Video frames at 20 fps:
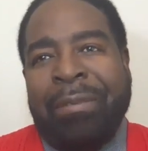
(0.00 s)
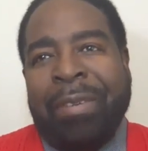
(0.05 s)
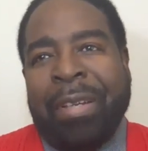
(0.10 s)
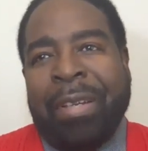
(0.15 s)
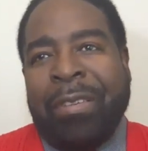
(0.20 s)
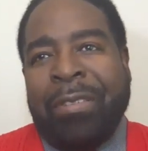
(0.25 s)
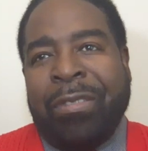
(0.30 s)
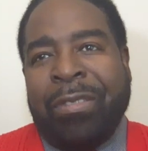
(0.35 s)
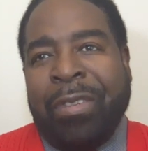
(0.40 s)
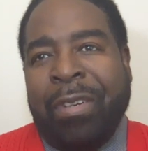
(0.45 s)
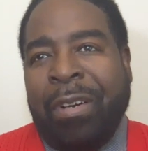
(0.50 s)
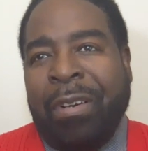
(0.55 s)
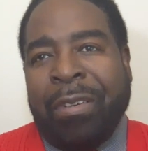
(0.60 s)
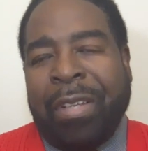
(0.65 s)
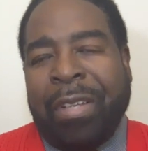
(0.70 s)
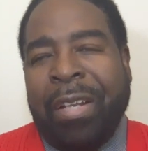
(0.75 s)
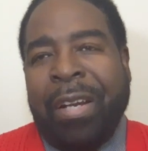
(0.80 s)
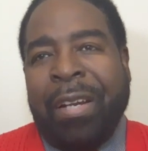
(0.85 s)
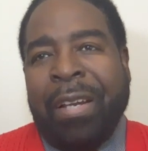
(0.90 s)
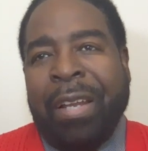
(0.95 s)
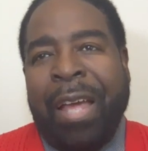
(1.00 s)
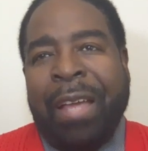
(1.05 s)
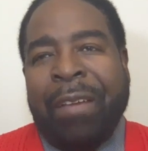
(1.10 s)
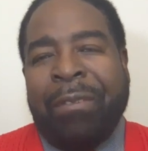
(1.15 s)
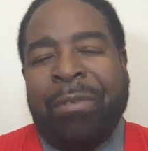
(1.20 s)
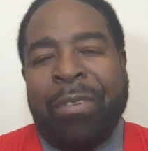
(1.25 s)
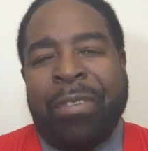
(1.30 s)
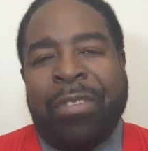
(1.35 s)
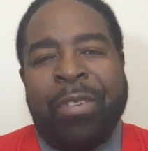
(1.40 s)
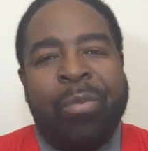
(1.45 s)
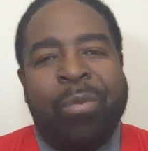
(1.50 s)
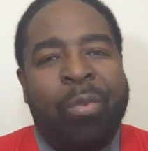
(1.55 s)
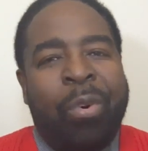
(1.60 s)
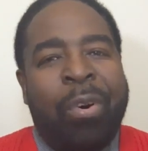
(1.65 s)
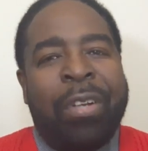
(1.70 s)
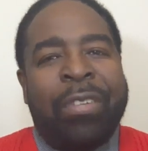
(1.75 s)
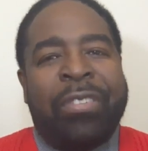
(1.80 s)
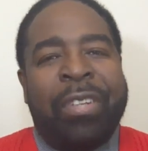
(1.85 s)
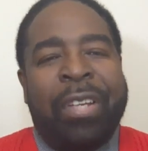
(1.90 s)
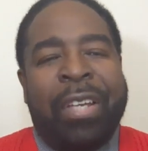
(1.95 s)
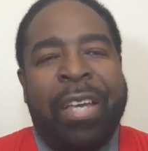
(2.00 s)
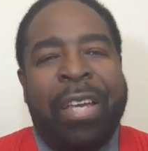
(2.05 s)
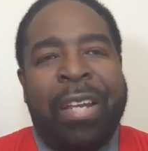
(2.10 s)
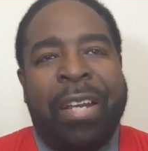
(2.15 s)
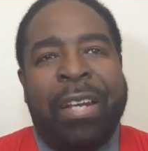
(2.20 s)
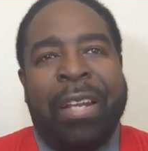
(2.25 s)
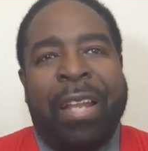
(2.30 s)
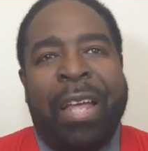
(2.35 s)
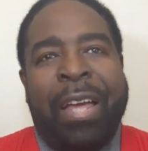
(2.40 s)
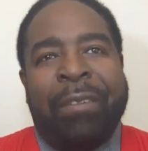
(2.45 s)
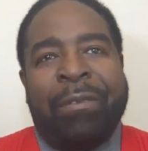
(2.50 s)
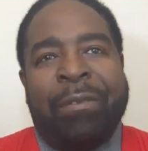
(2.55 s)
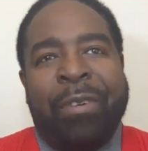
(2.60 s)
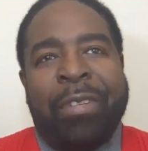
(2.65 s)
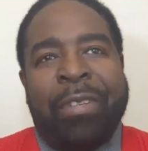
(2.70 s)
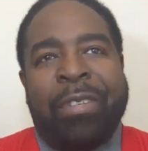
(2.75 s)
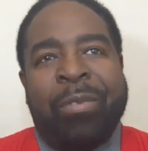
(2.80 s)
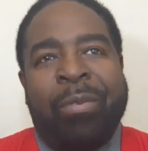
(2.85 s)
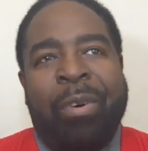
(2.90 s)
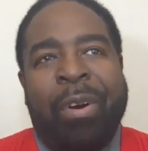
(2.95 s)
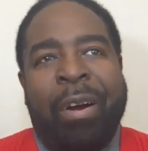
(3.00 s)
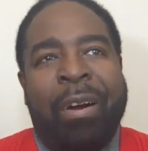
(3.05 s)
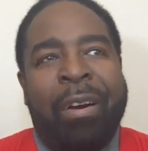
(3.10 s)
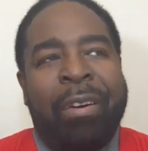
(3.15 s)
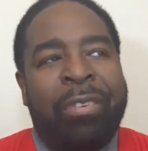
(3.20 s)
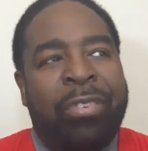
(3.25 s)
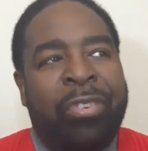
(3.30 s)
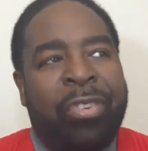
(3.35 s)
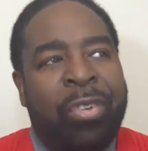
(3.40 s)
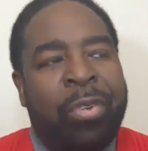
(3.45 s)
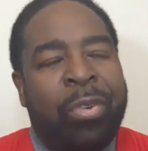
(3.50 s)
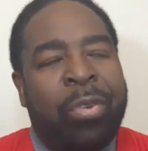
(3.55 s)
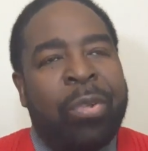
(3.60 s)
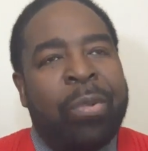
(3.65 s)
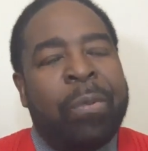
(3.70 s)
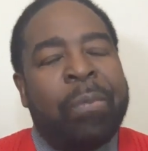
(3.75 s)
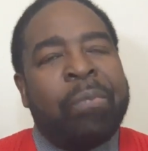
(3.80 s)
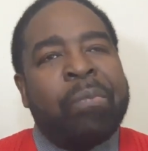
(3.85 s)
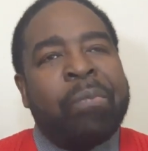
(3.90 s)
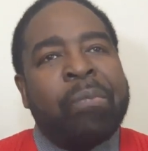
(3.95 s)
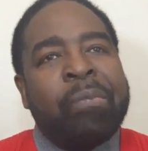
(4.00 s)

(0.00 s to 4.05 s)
because you don't get in life what you want, you get in life what you are. Two,